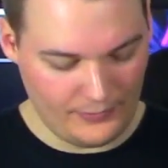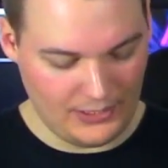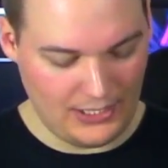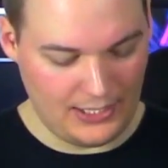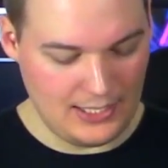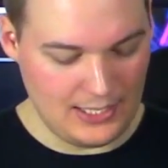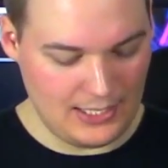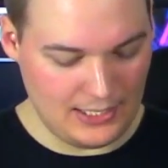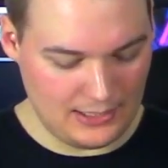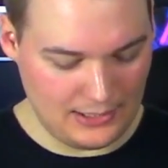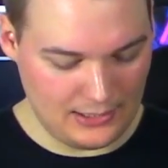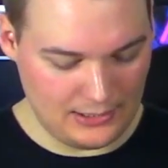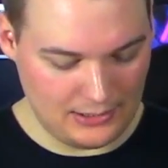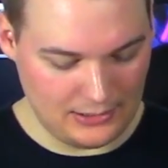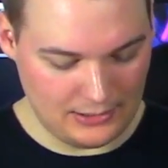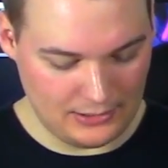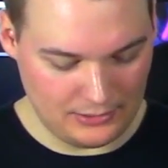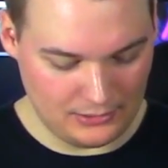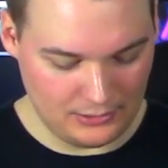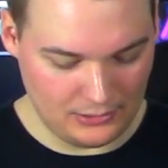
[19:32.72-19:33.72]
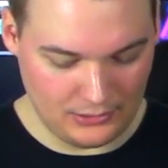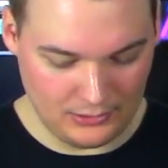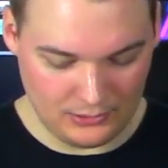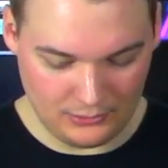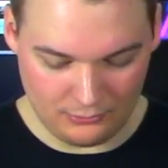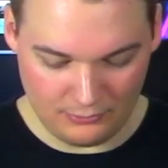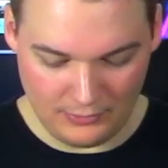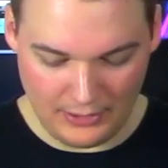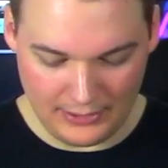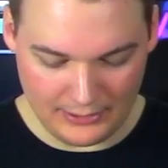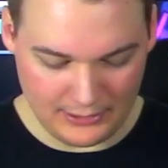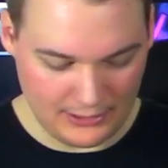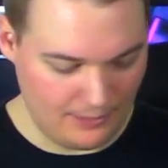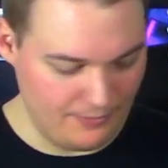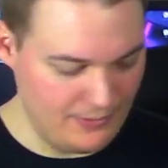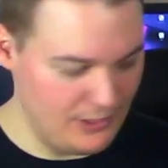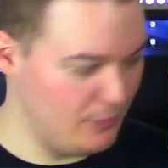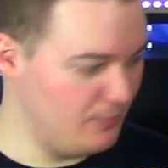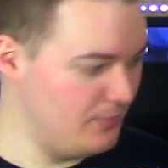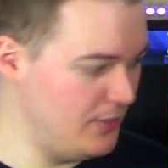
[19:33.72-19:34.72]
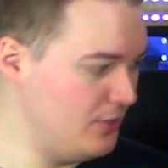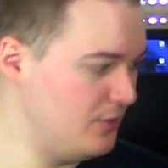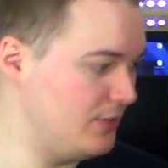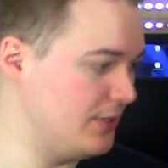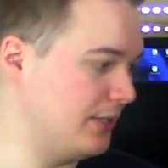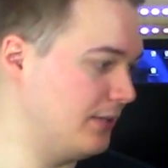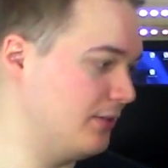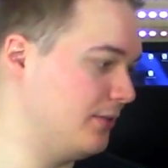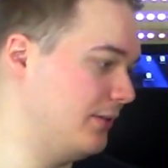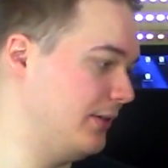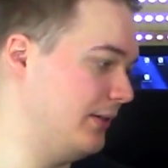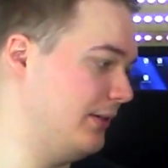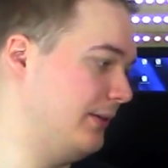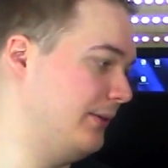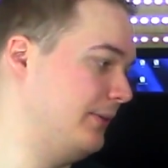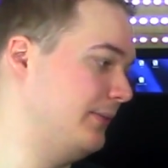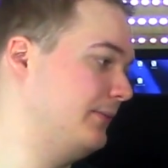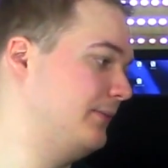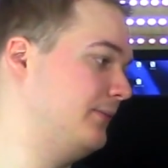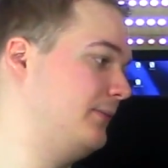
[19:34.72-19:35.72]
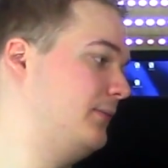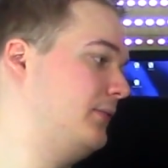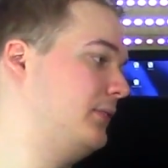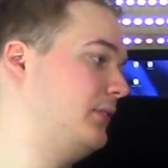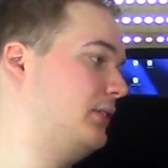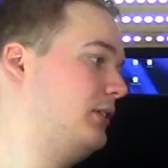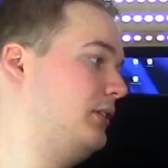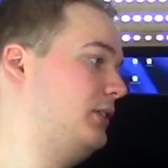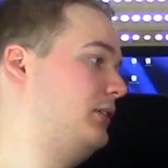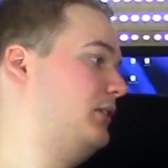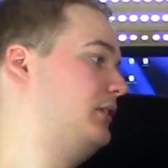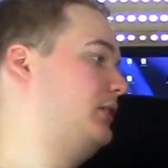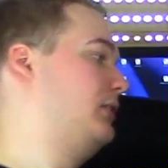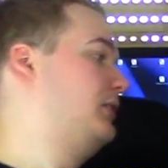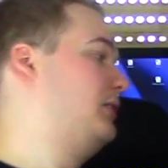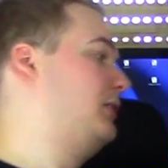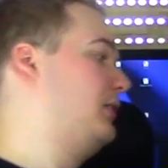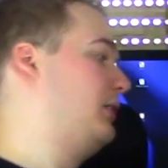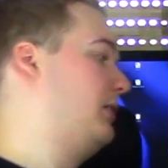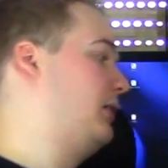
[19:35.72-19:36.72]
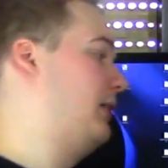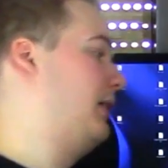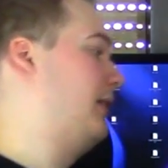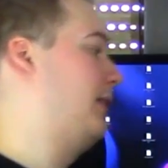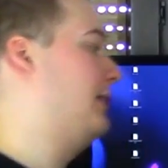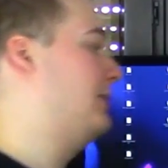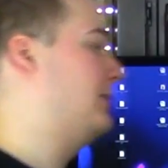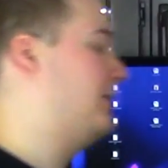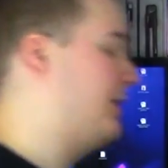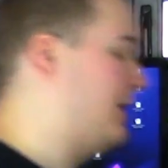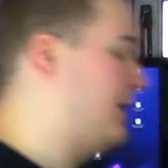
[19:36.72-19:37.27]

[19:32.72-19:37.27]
and write some new music. Yeah, and that's